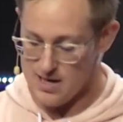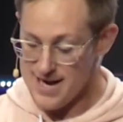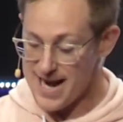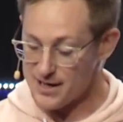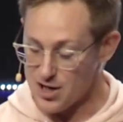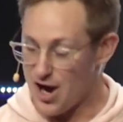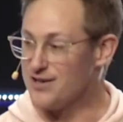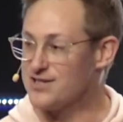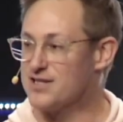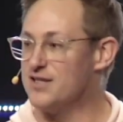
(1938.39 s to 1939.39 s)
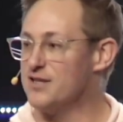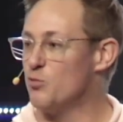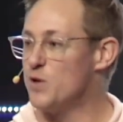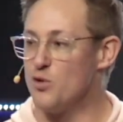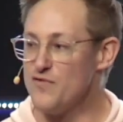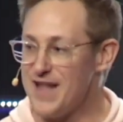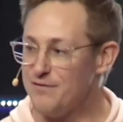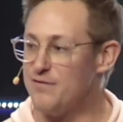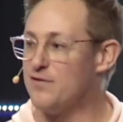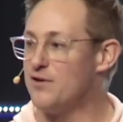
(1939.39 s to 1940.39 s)
and constant, we will
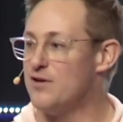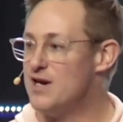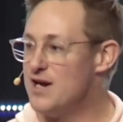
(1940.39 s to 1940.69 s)
never,